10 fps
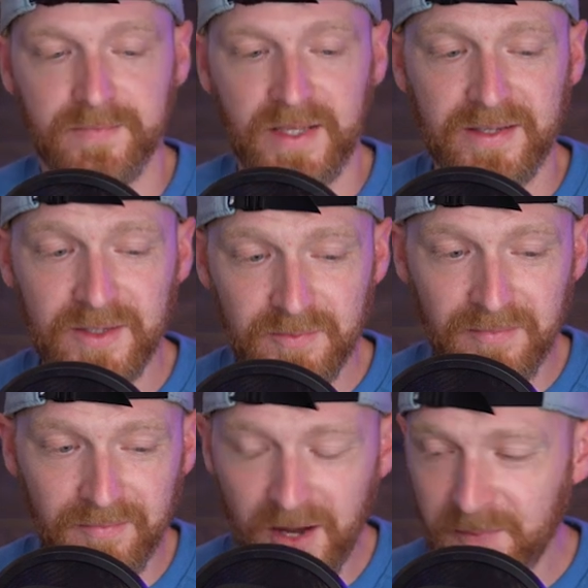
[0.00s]
I think it
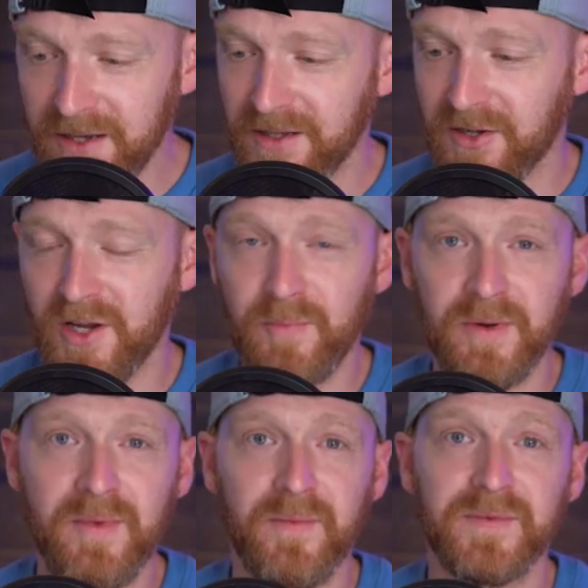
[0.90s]
might have been like a couple
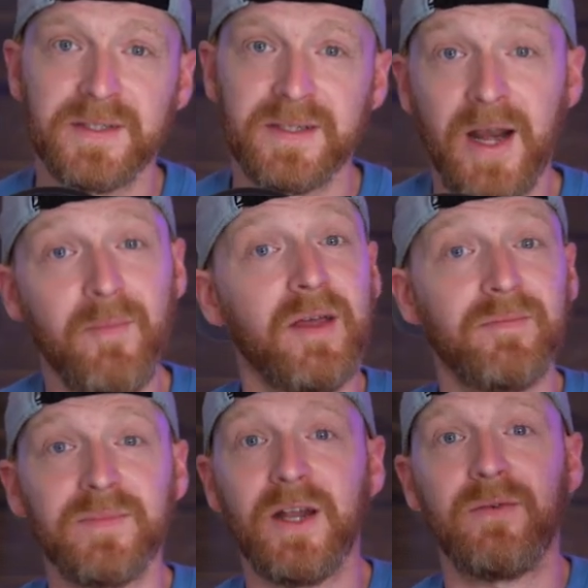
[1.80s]
of months. And
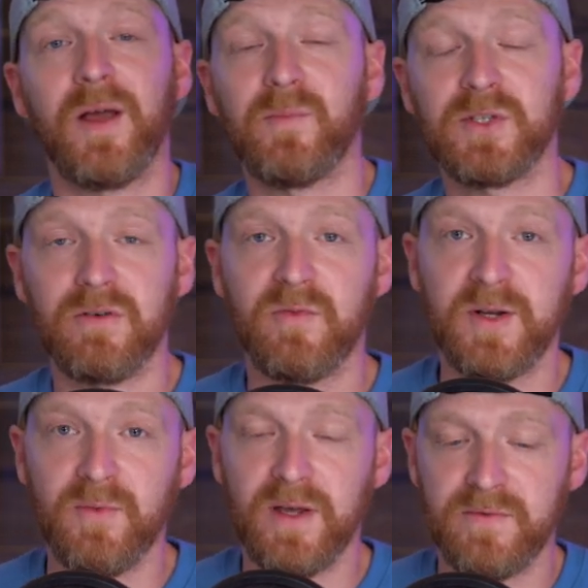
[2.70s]
I'm sorry if I've
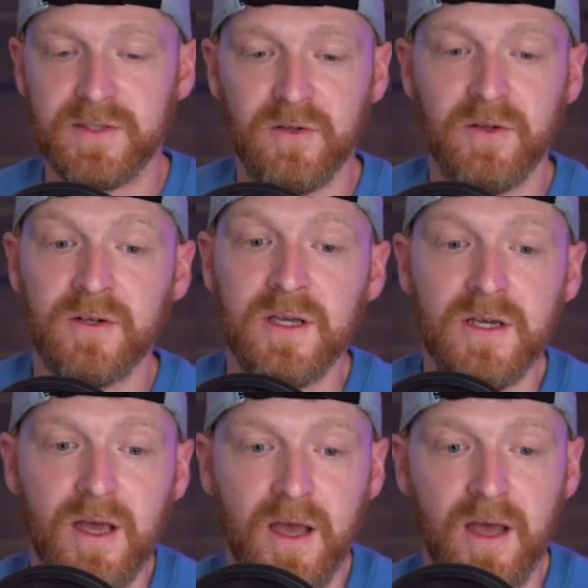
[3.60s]
been away for so
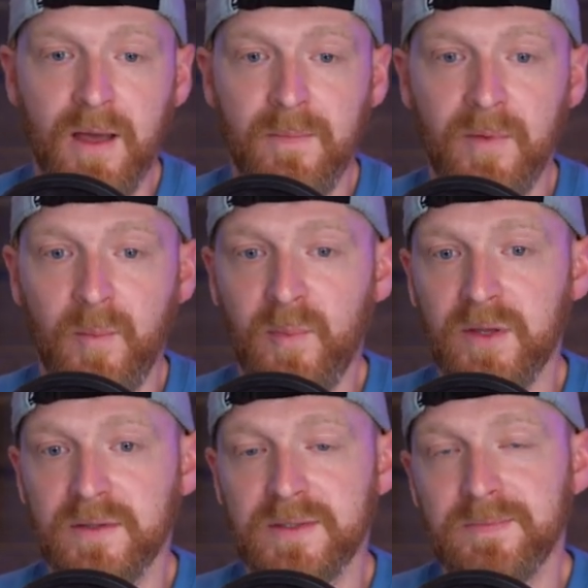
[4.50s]
long,
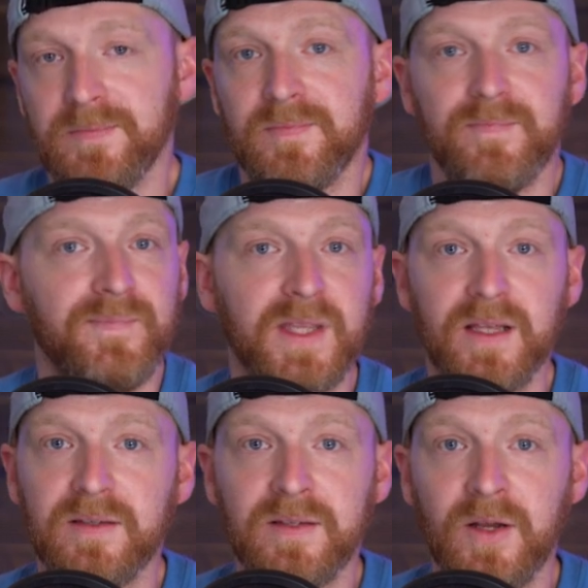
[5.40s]
but,
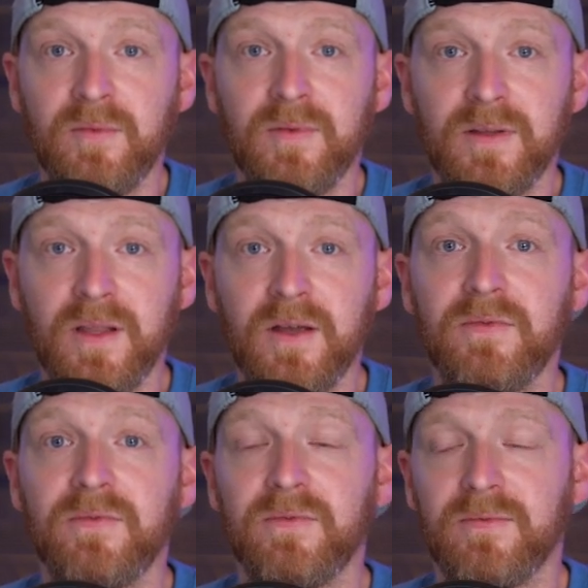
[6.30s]
you know,
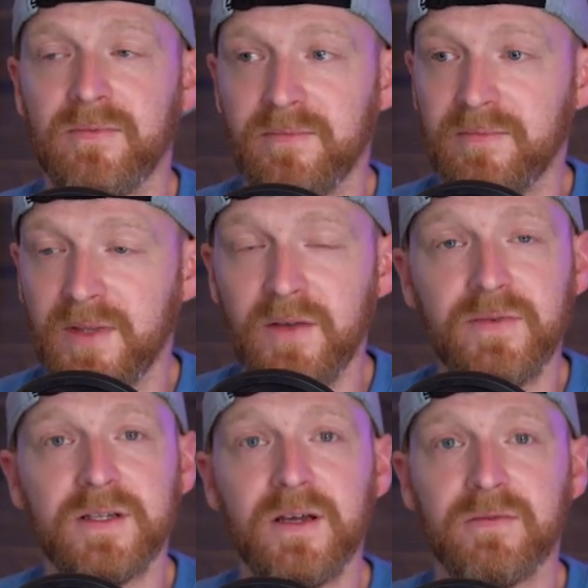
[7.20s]
life
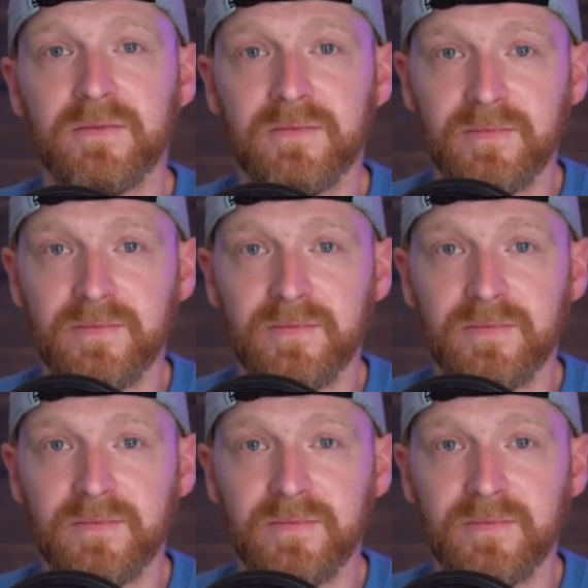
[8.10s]
is life.